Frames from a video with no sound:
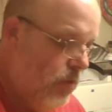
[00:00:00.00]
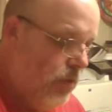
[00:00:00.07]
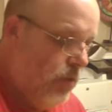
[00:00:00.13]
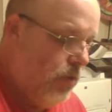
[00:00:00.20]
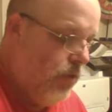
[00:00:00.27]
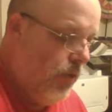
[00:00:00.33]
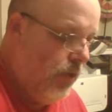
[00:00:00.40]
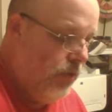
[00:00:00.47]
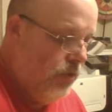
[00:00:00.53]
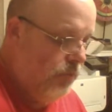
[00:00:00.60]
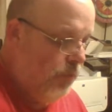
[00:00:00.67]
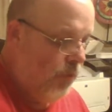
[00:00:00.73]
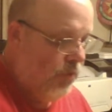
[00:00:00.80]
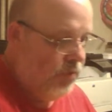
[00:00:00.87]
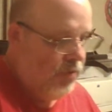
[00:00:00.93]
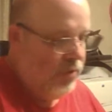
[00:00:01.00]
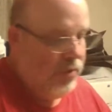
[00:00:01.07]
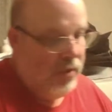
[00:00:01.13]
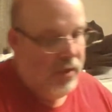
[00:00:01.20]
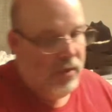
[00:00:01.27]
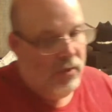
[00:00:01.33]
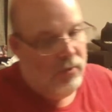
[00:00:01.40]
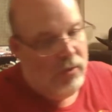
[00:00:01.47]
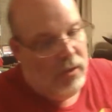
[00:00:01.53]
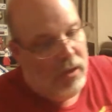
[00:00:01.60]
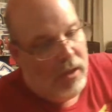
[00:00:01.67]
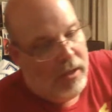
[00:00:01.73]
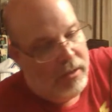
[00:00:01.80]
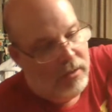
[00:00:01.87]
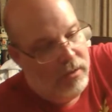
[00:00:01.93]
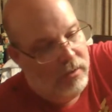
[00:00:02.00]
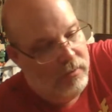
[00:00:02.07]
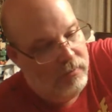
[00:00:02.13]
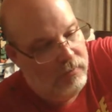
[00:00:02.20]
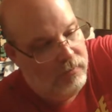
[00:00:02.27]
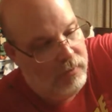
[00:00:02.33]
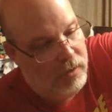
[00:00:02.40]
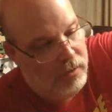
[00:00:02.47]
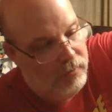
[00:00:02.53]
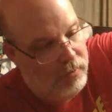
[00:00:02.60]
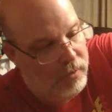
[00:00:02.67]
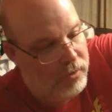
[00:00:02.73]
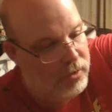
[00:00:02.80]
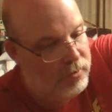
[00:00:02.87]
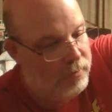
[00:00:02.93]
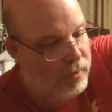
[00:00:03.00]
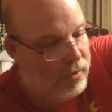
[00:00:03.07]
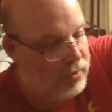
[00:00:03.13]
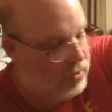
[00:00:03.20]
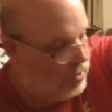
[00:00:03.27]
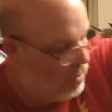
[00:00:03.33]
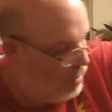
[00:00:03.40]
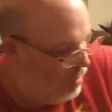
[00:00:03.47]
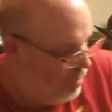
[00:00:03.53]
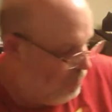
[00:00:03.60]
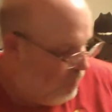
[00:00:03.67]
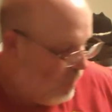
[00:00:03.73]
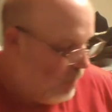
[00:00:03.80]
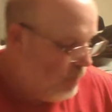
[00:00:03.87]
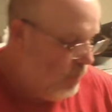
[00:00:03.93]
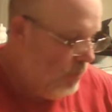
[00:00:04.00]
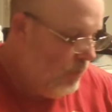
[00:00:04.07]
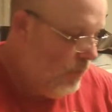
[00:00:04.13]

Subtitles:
crazed person that only liked really, really small solder spots.